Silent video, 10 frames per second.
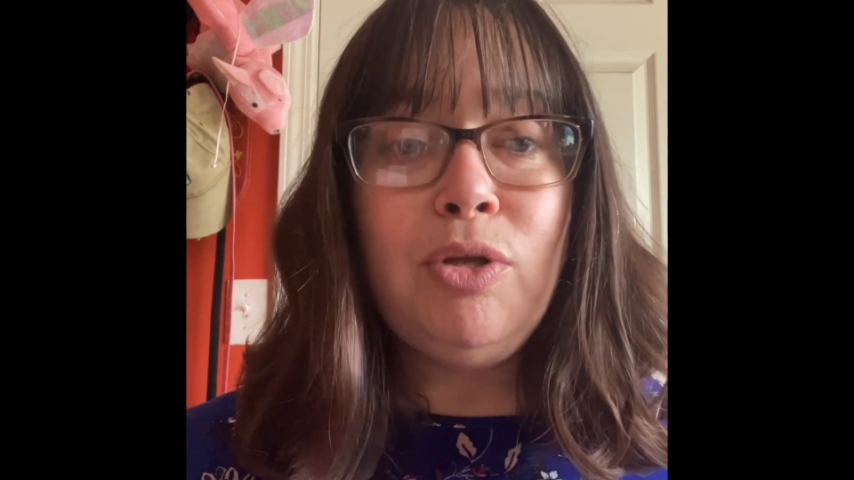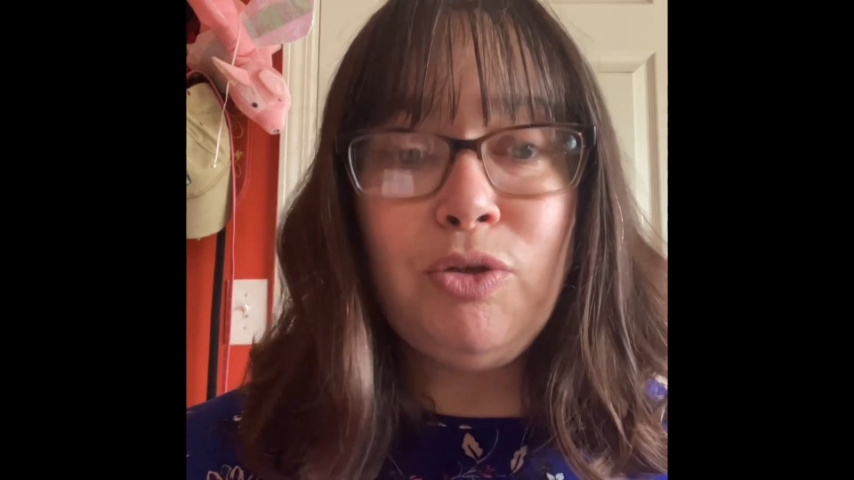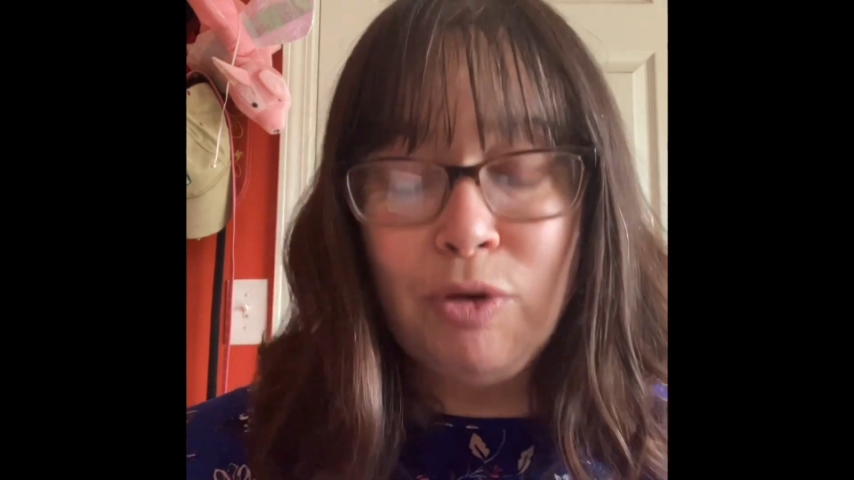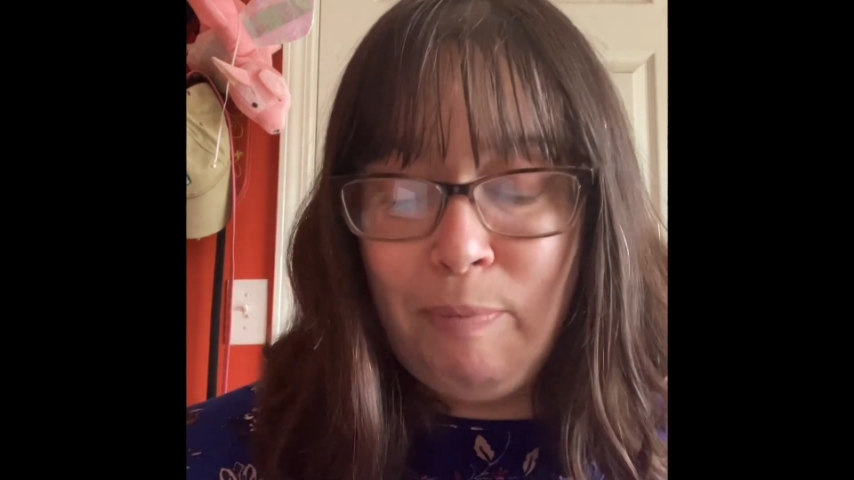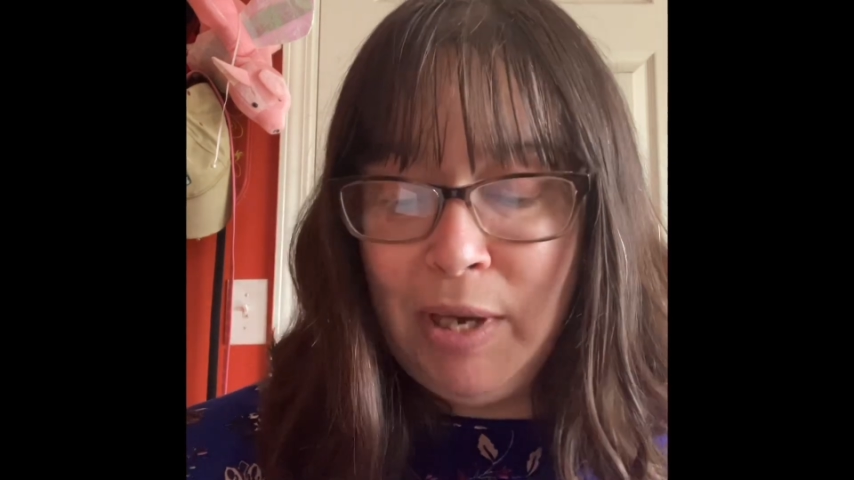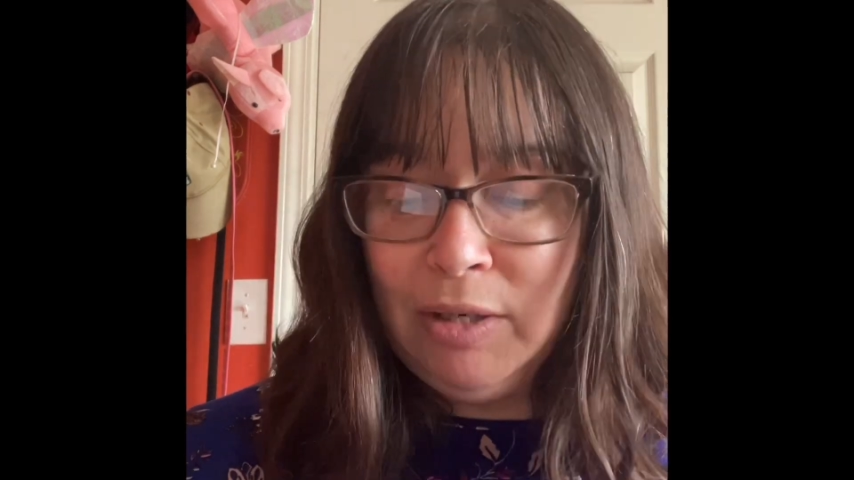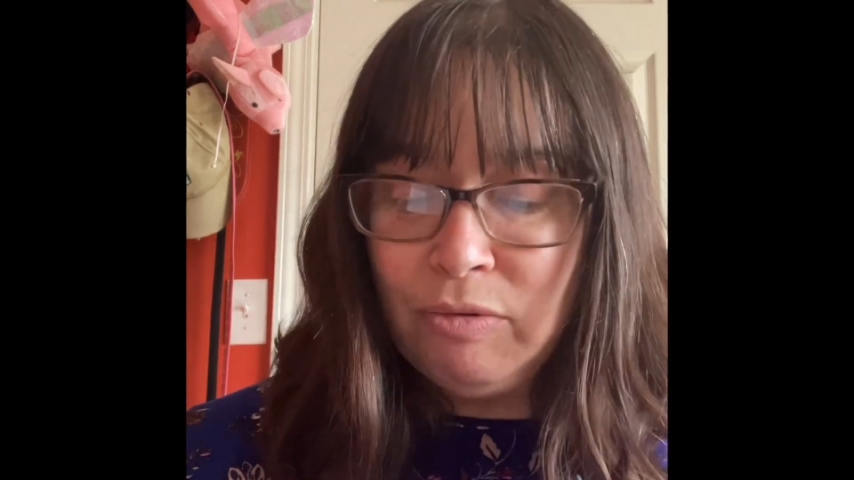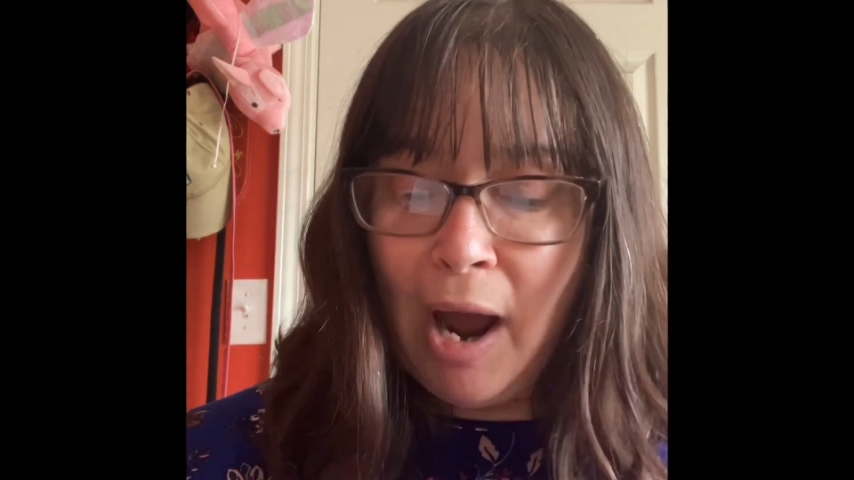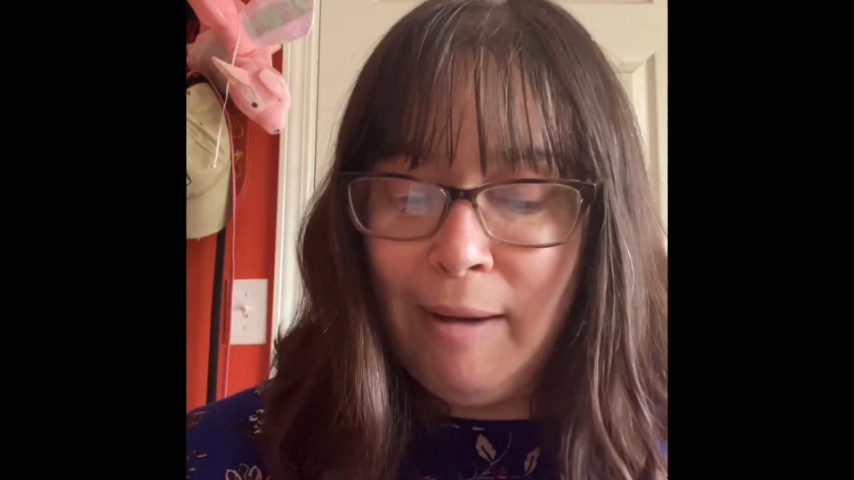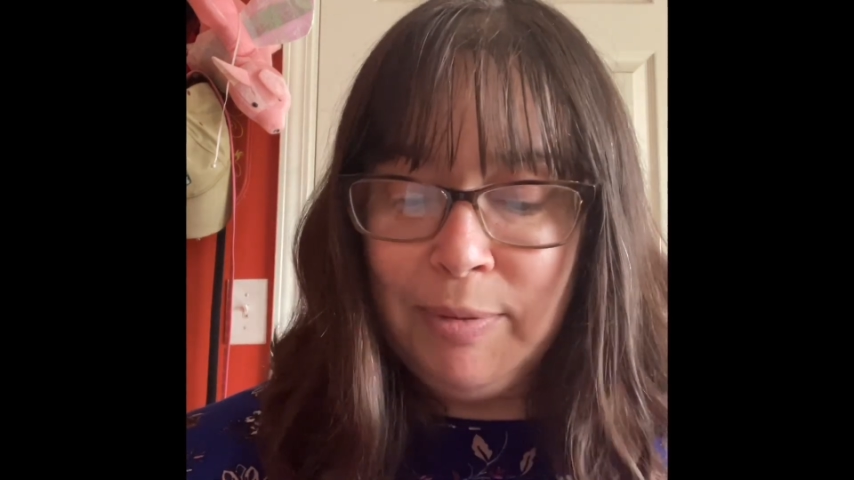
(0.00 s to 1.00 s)
the dripping
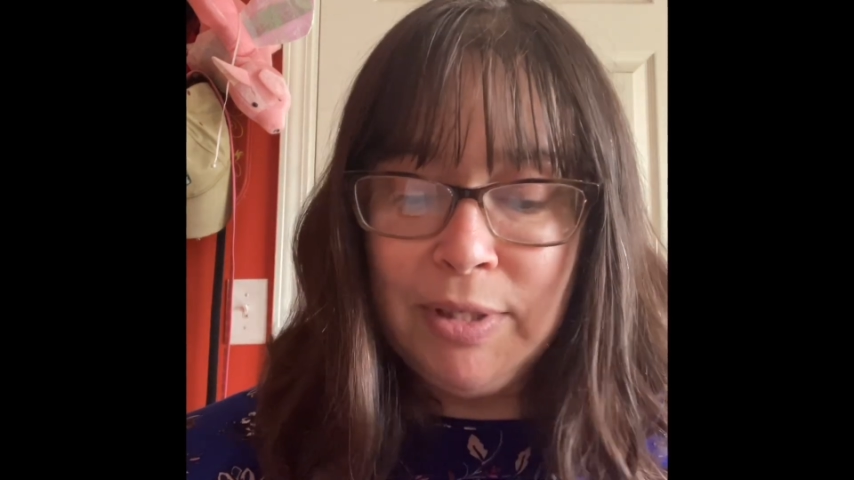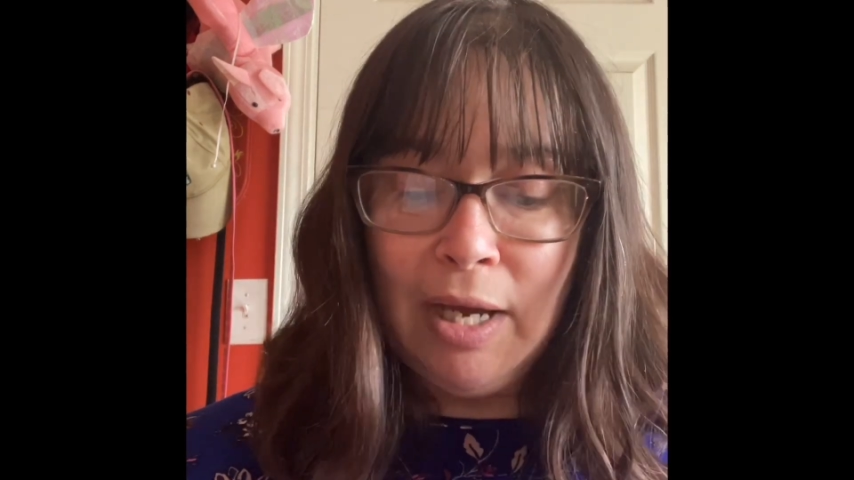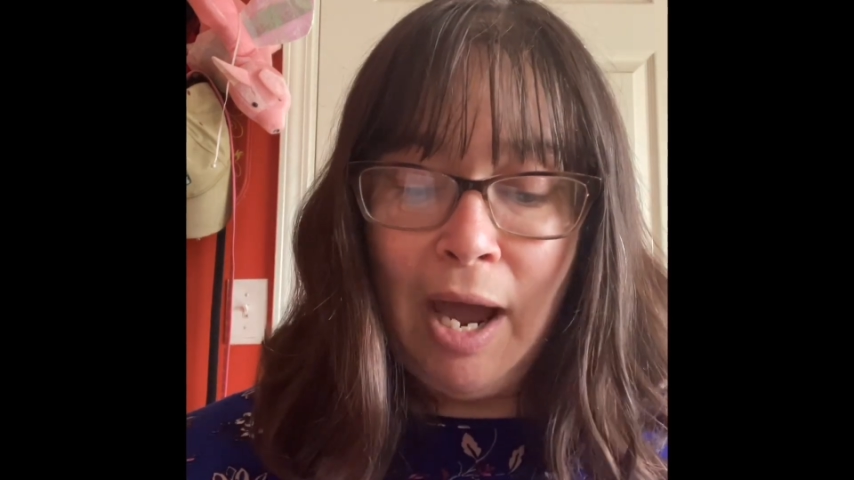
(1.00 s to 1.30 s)
drops.